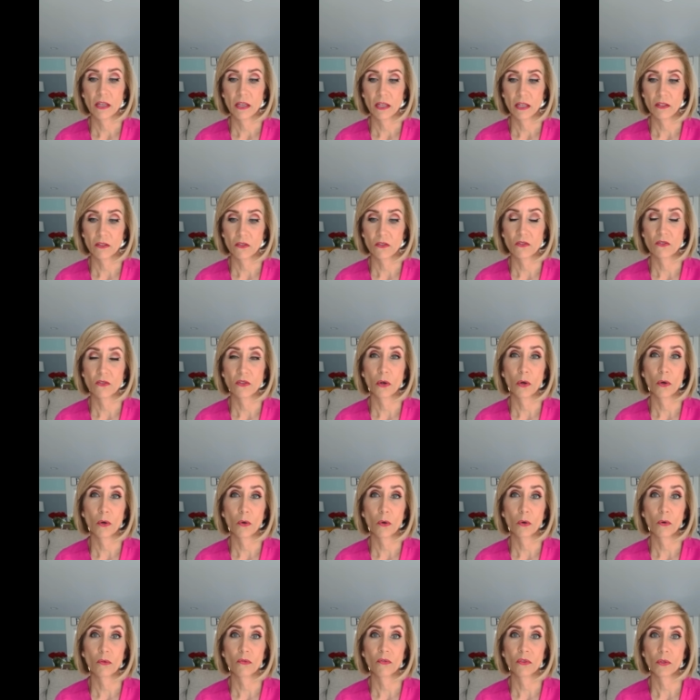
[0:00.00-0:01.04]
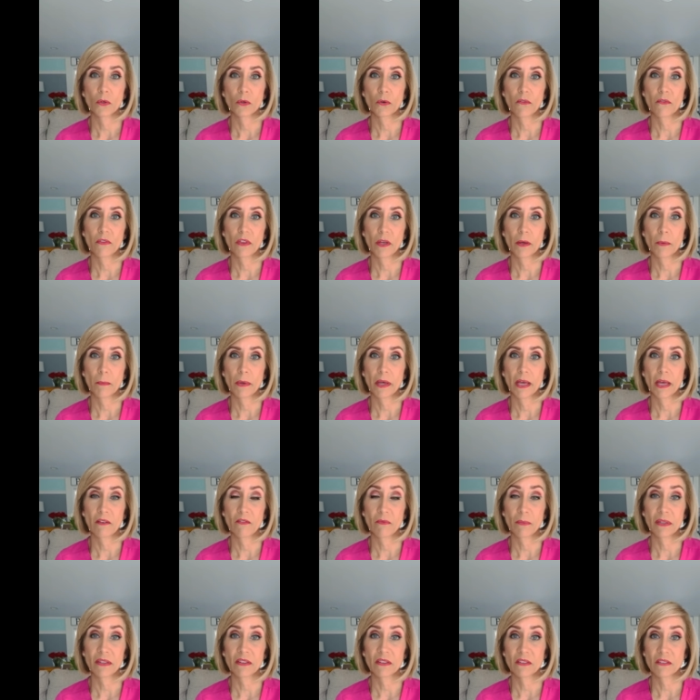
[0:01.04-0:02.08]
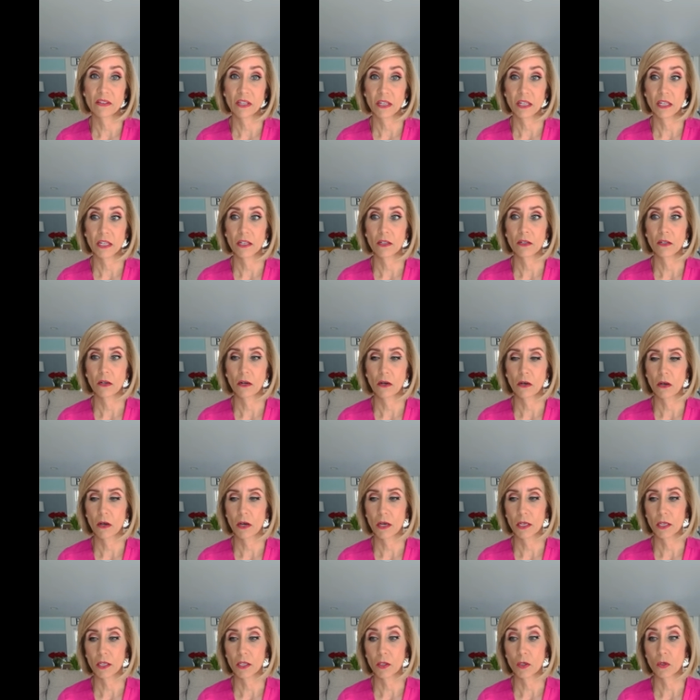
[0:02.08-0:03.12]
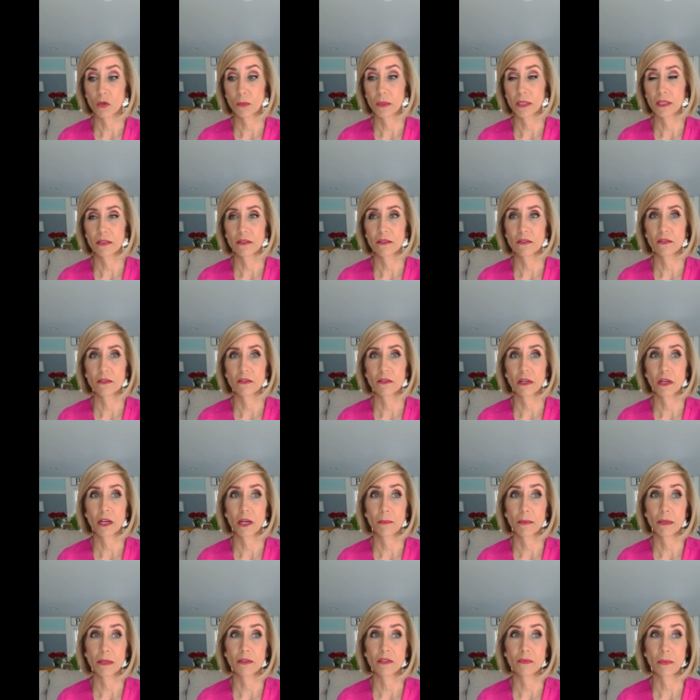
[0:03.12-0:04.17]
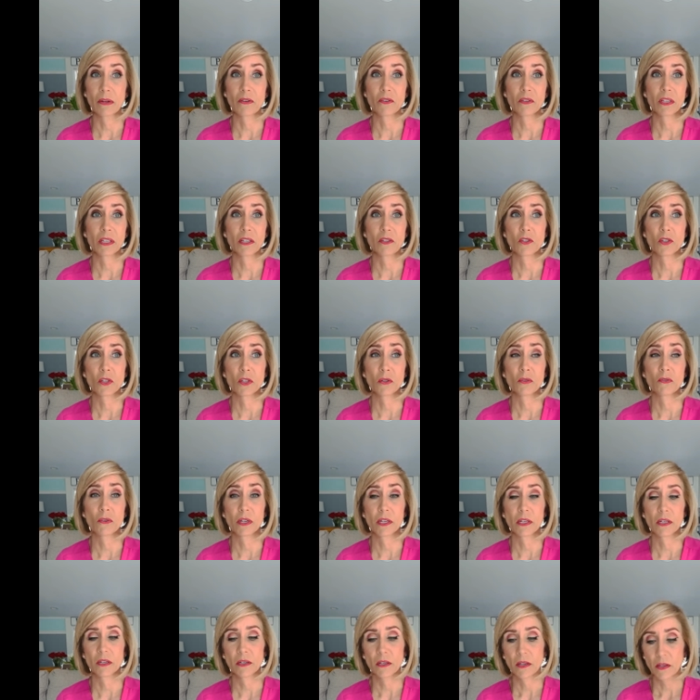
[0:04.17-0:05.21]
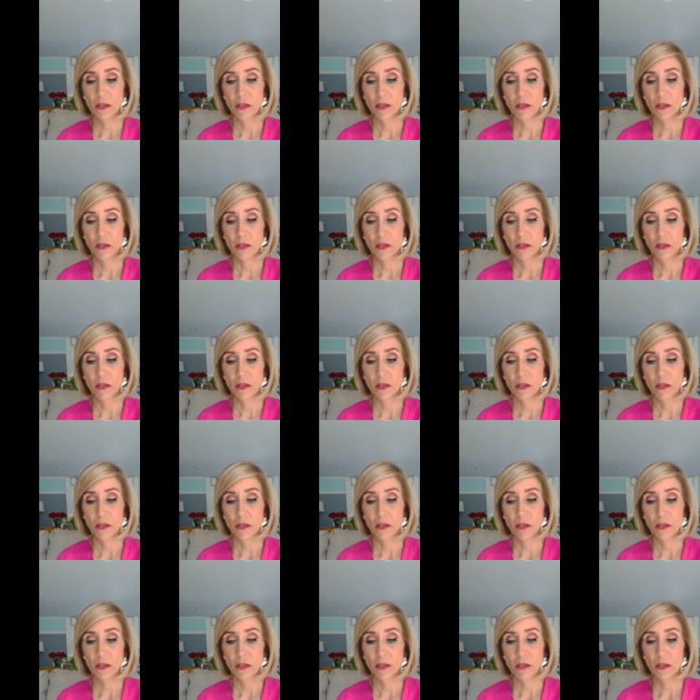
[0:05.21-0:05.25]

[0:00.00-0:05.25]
And so few of them have been studied on humans um, and especially children.